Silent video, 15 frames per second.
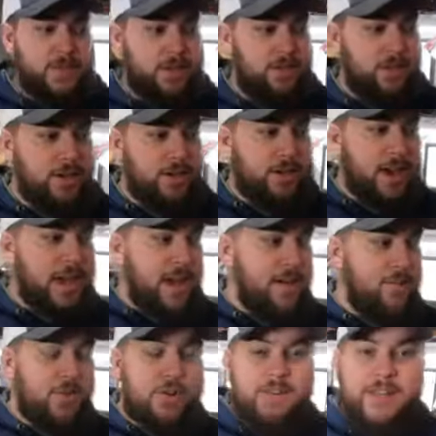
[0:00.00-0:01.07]
I
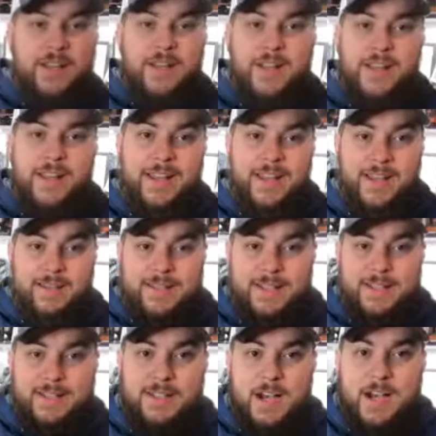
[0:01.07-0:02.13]
have one over here. It was
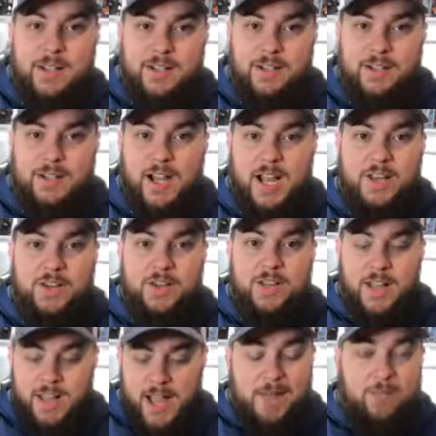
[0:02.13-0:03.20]
$1.
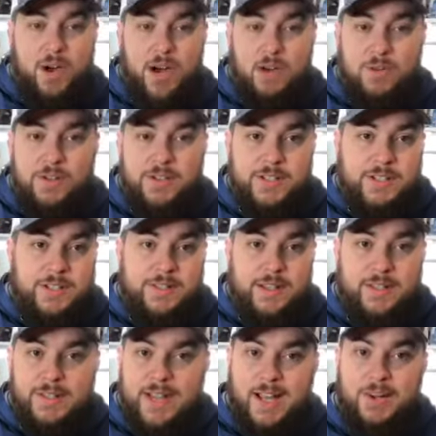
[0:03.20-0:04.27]
I bought one just because I
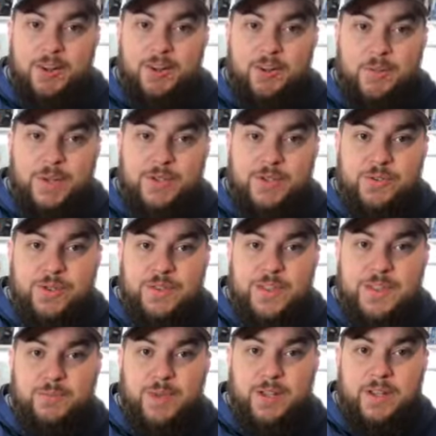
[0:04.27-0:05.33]
was like, I don't know what I'm going to do with
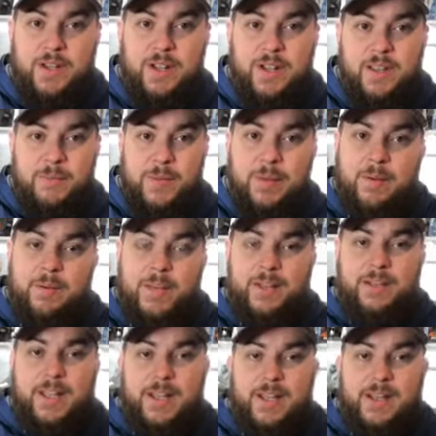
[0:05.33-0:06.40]
this, but maybe make
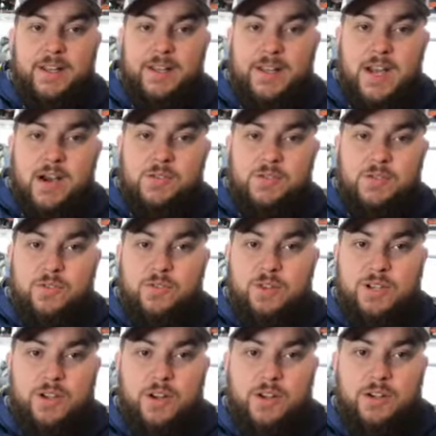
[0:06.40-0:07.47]
like an
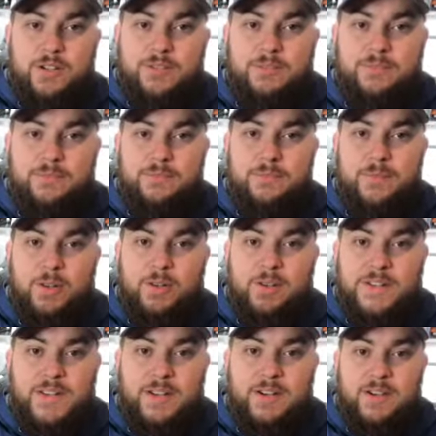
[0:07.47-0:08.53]
outdoor garden little
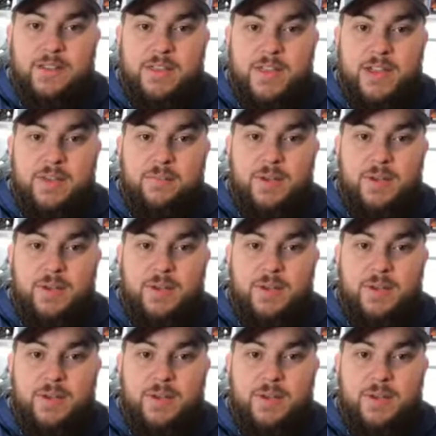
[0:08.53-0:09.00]
center thing.